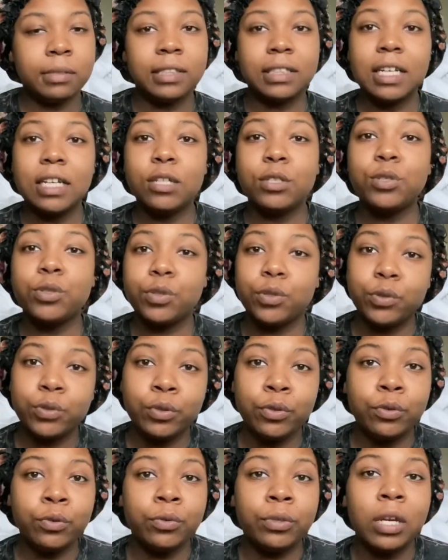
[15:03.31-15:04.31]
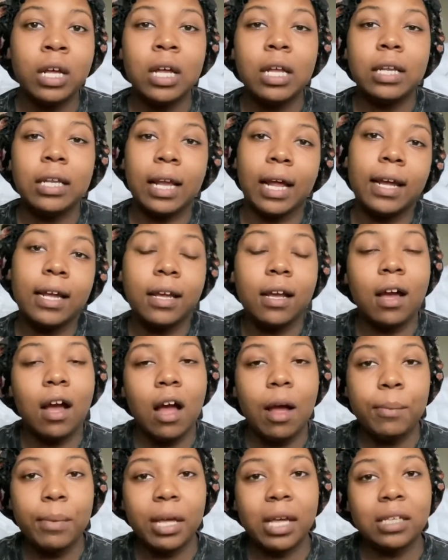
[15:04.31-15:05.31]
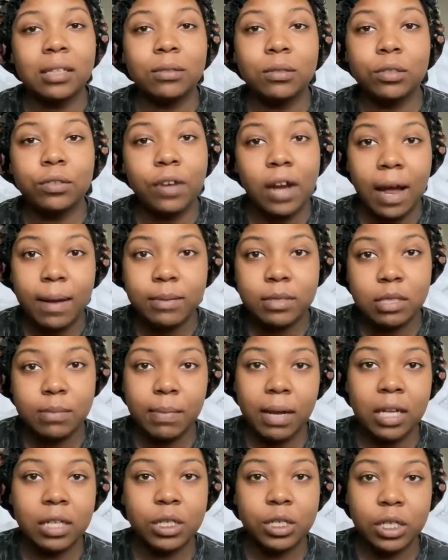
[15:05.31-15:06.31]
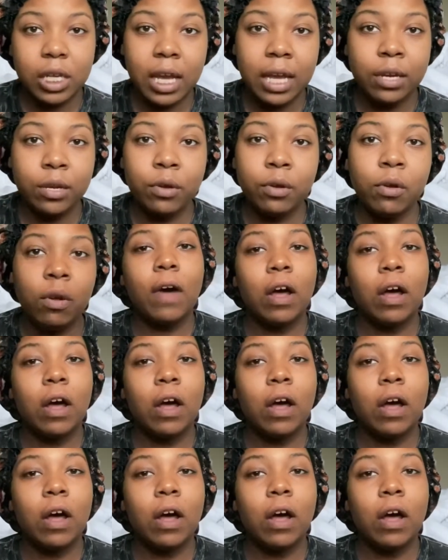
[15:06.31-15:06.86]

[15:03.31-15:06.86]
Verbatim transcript: Stay tuned, like, comment, and subscribe to my channel.